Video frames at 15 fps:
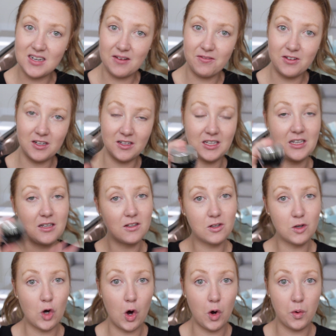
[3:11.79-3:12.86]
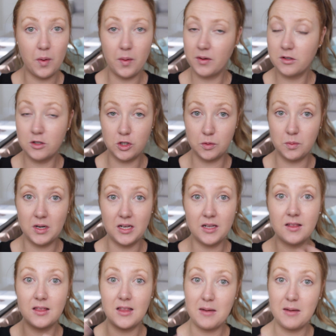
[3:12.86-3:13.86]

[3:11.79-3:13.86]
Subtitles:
definitely go do it.